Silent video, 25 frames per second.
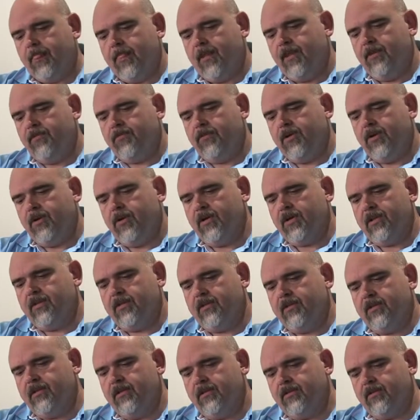If we look
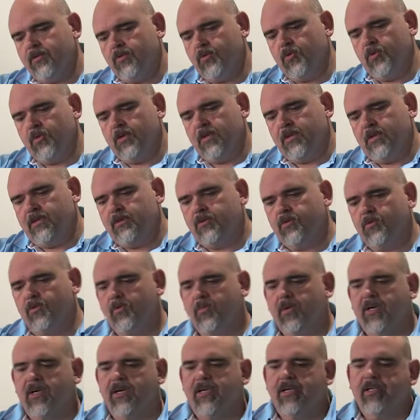at the
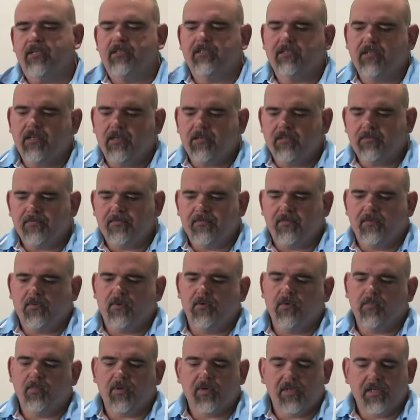tool body itself,
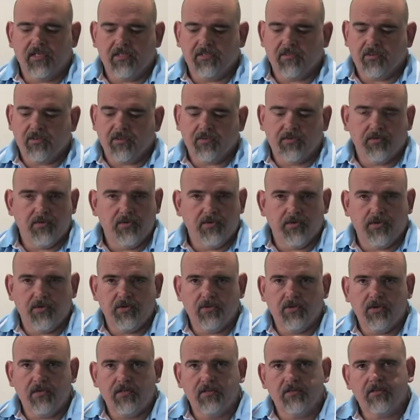all the bodies are through
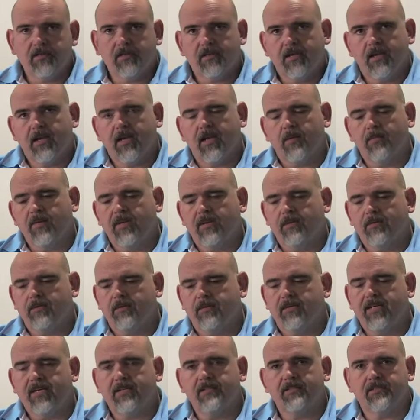coolant. They come in
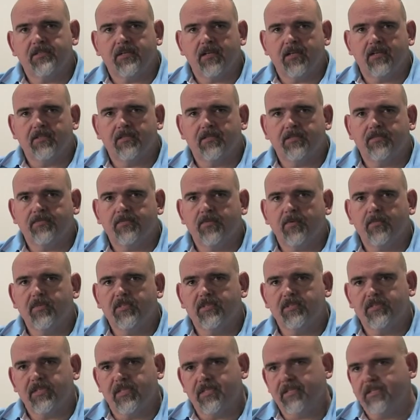range sizes from
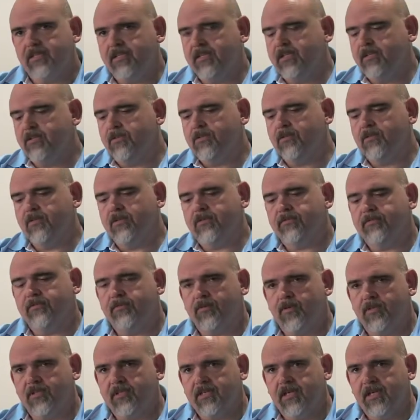a 16 to a
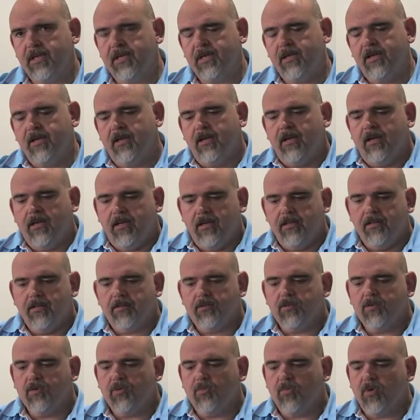40. In
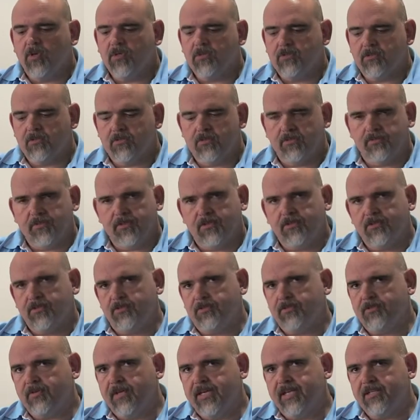the 2 modules, you've got
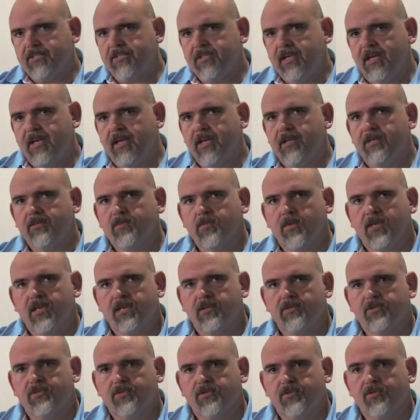your straight shank as
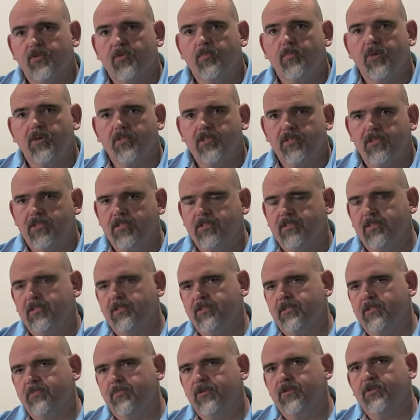well as your modular
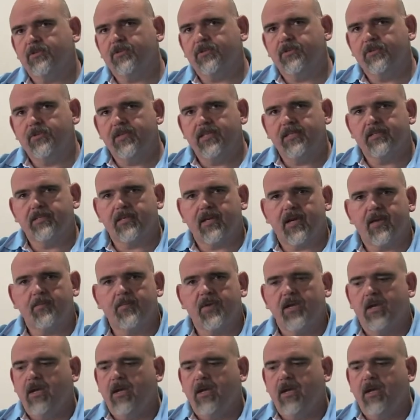system, your screw-in type,